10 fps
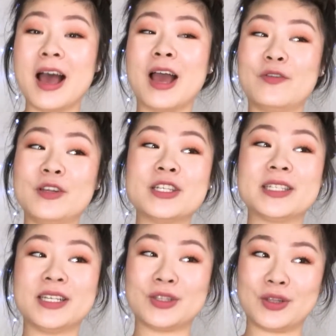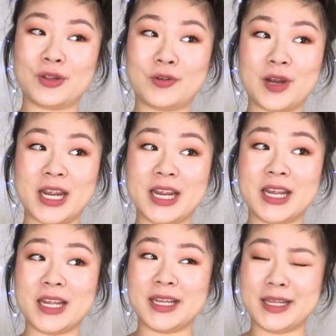I finished season
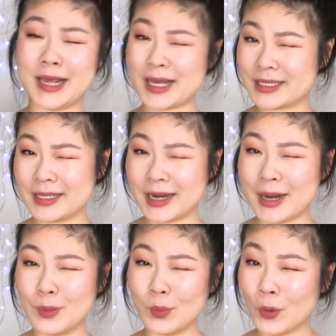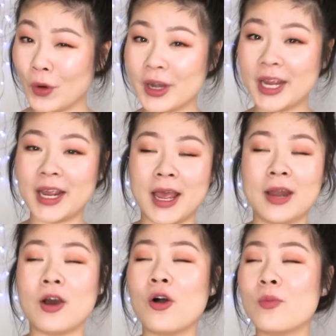3 yesterday morning
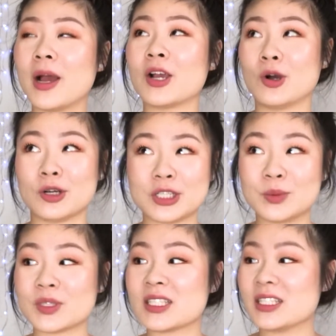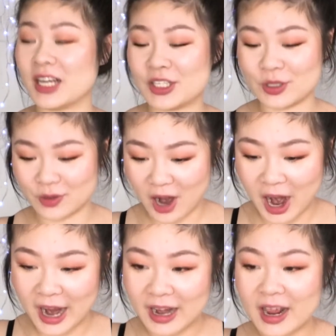and oh my gosh, it was such a
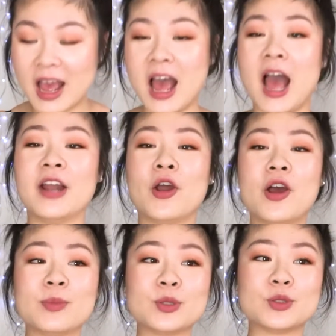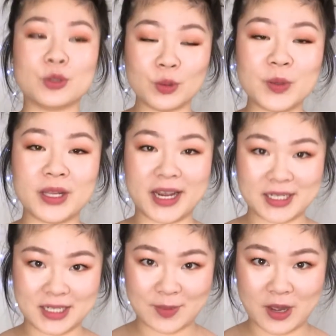ride. I know I'm super
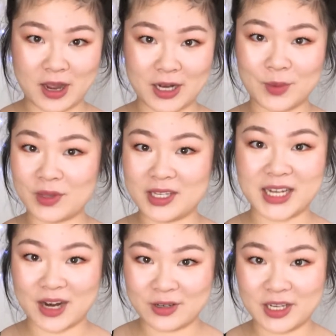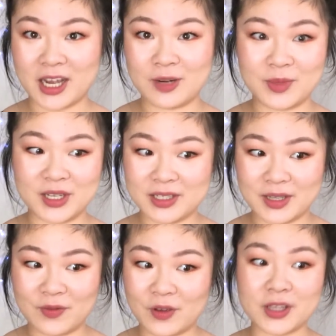late to the party with Attack on Titan because
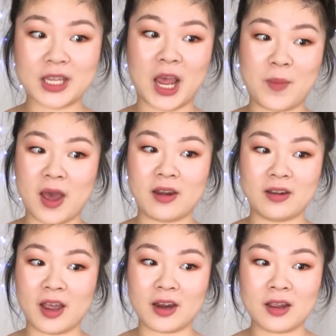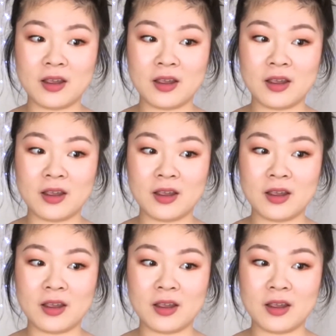it first came out in like,